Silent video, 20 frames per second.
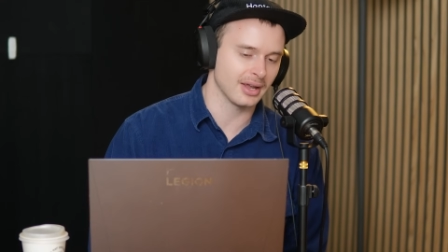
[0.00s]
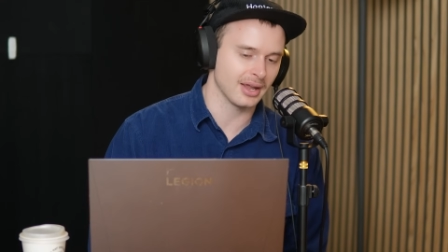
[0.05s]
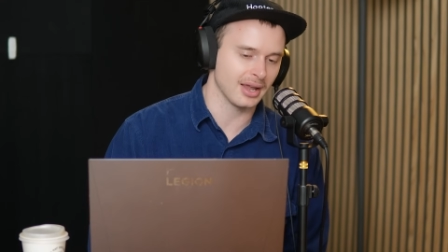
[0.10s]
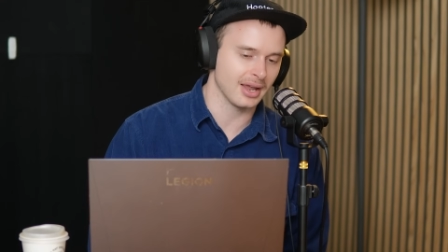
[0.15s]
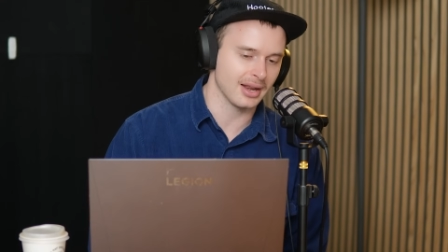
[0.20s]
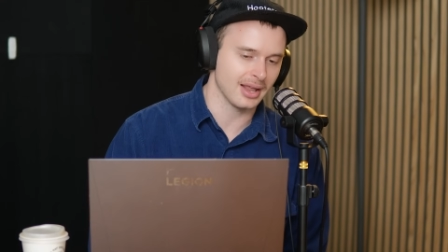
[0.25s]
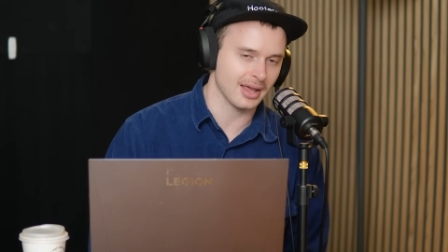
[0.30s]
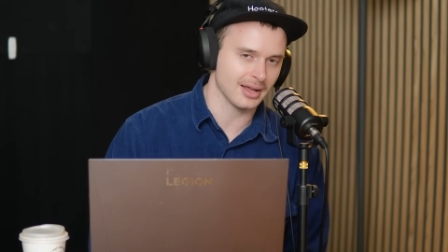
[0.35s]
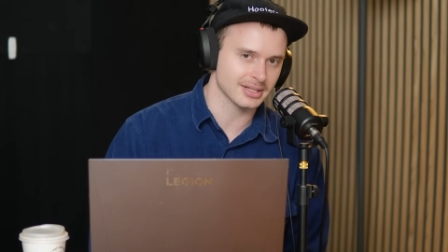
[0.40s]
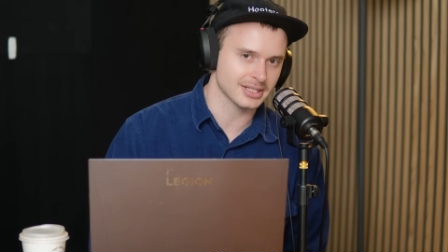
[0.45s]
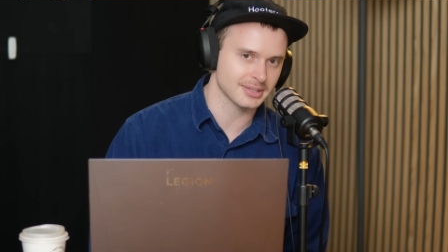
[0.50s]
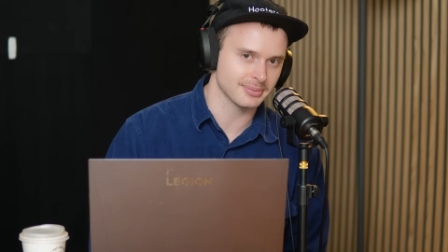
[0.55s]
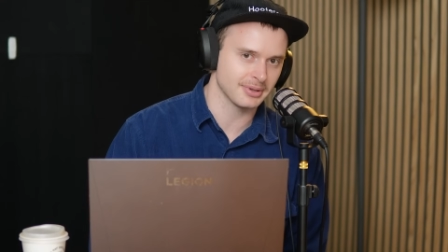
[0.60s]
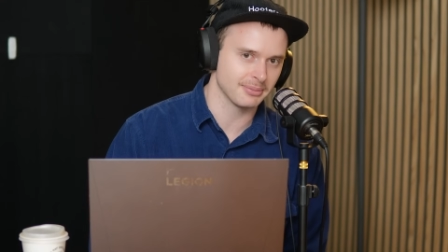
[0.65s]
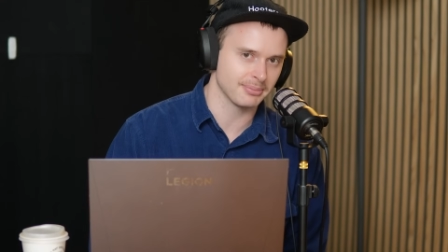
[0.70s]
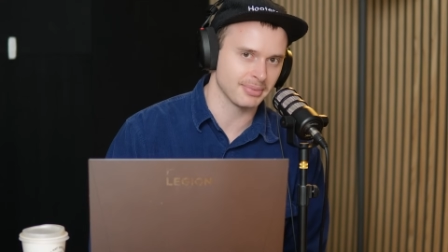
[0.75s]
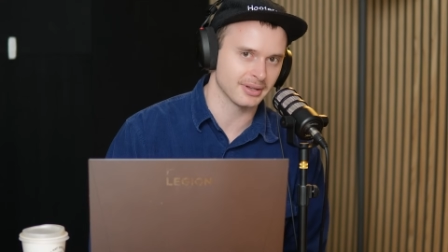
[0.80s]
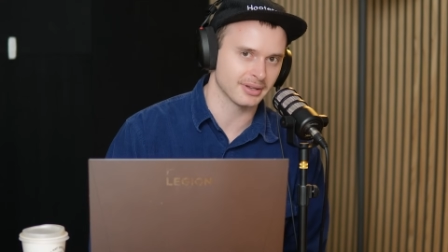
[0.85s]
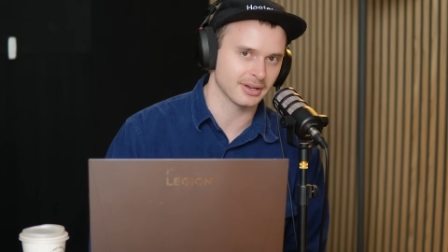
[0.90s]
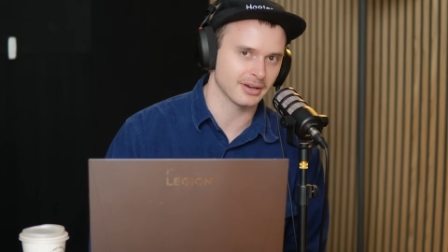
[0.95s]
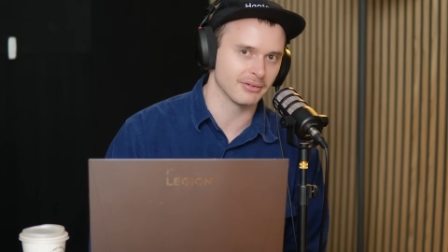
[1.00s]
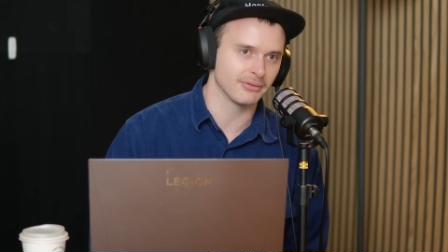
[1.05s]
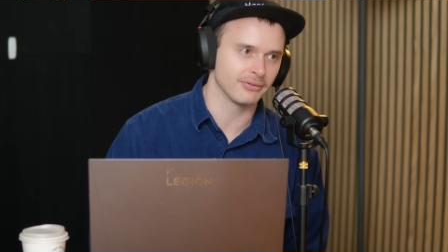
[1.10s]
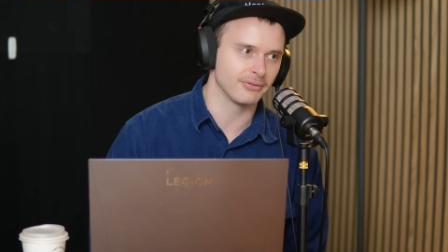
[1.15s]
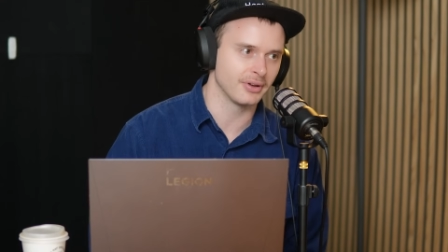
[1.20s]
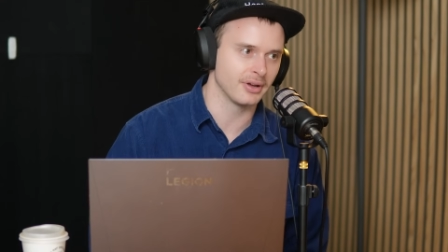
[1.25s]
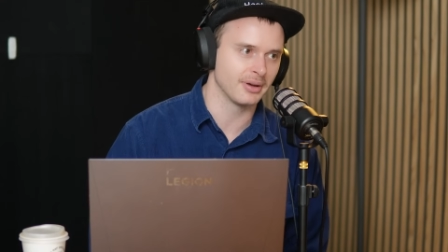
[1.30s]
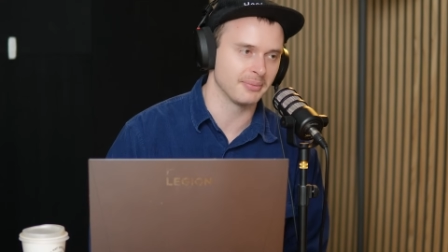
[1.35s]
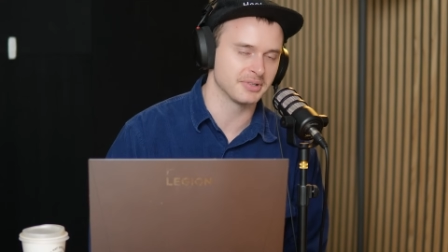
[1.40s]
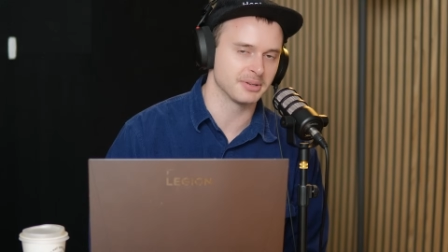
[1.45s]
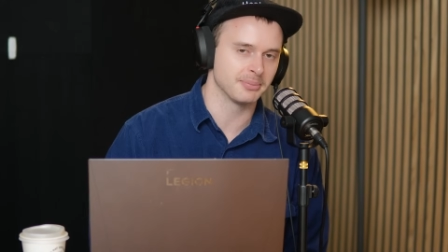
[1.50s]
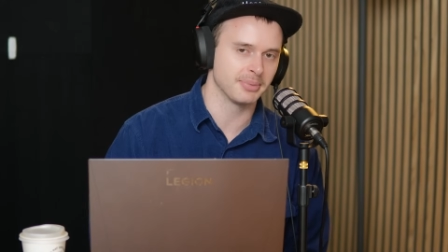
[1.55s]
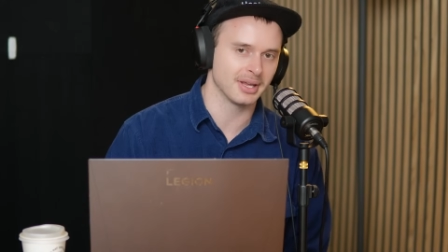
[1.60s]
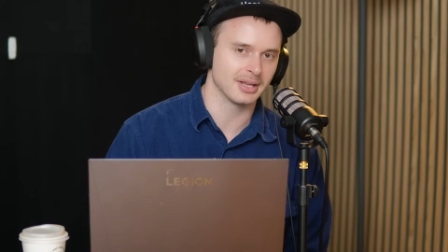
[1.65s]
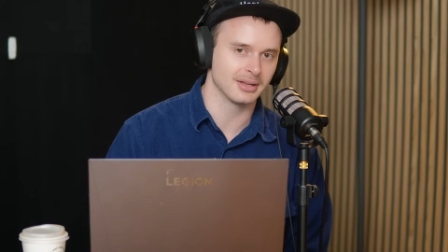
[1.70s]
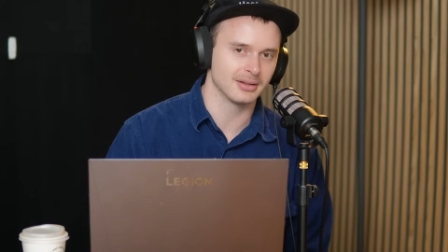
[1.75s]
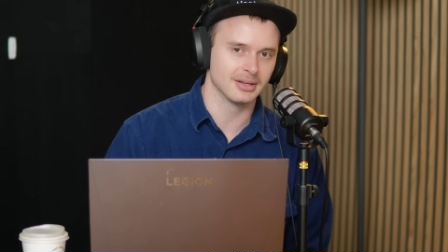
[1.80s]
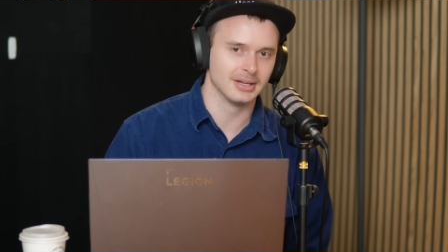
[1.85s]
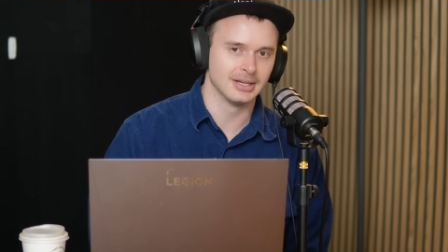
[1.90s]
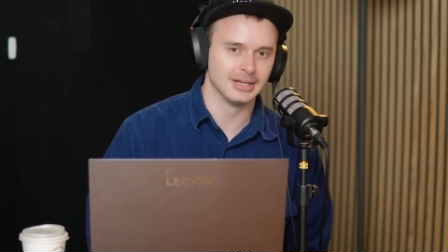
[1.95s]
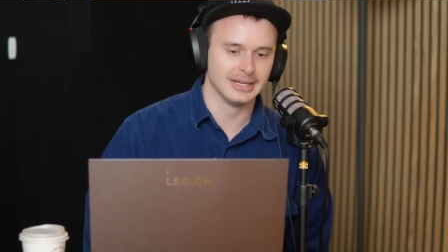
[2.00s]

announcement, but confirmed to be